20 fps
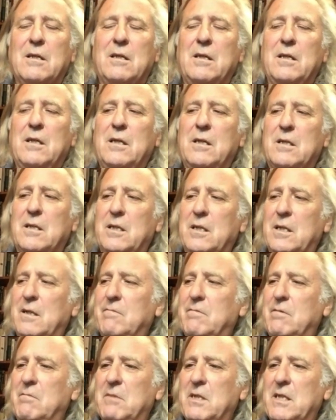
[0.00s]
and I'd
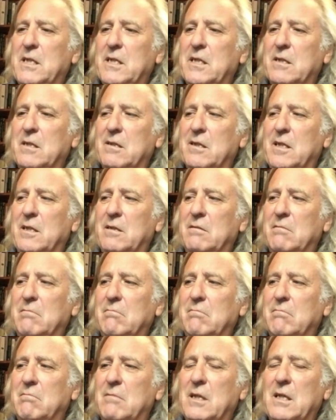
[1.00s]
have a migraine,
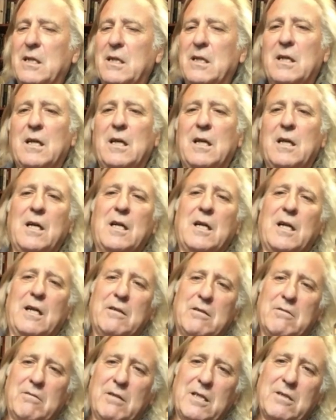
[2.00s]
and
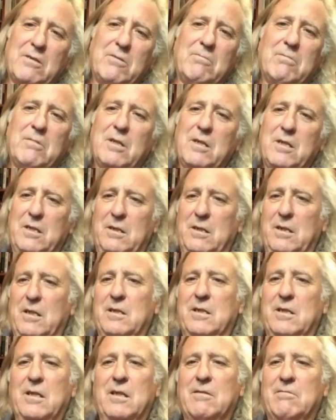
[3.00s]
I'd go out and run
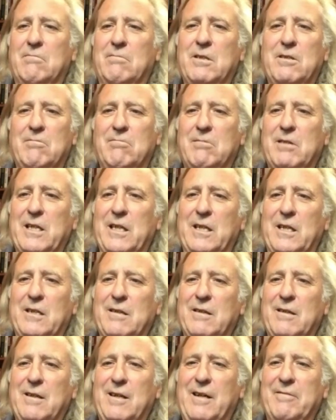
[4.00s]
until it went away.
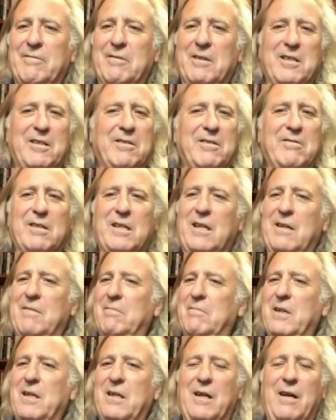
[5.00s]
I was just going,
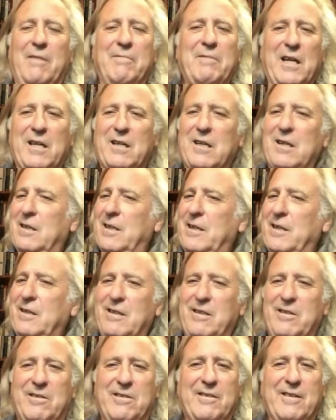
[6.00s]
I'm not going to let
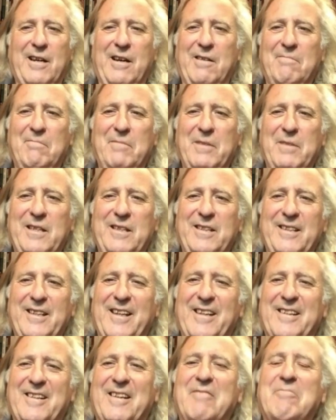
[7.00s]
this stop me.
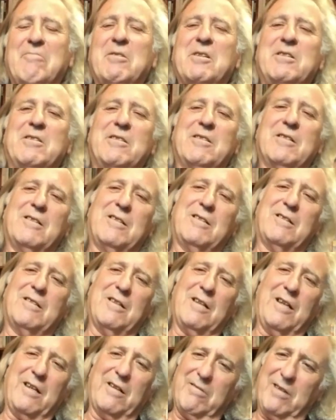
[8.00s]
And I go
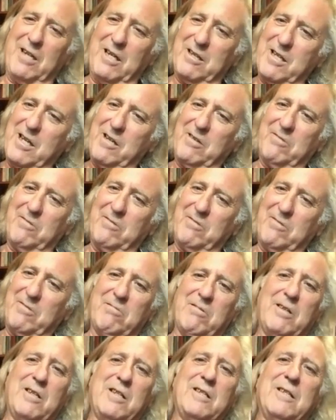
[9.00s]
out and I'd
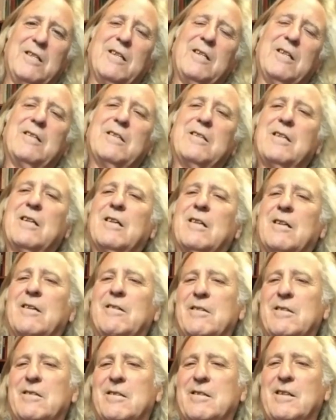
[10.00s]
run until it
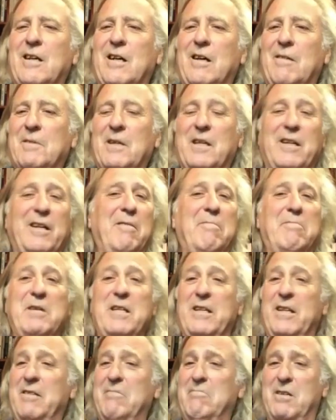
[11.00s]
stopped. And I
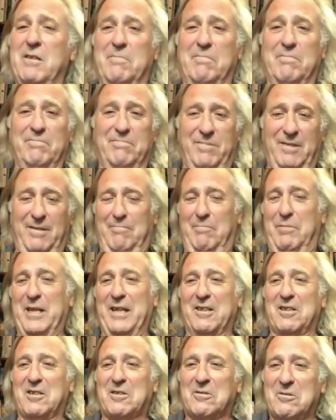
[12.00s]
mean, it would be
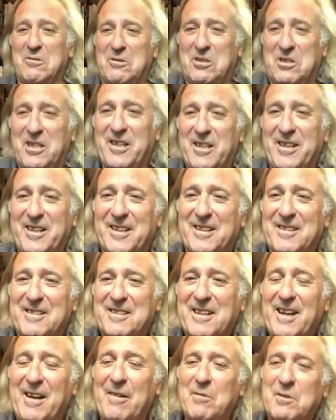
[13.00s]
excruciating at
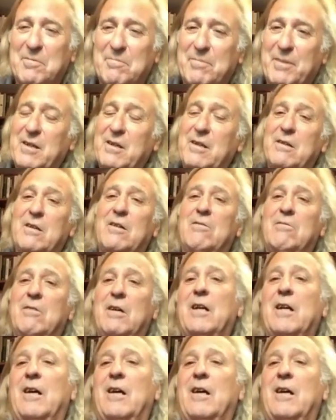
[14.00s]
times, but you know what?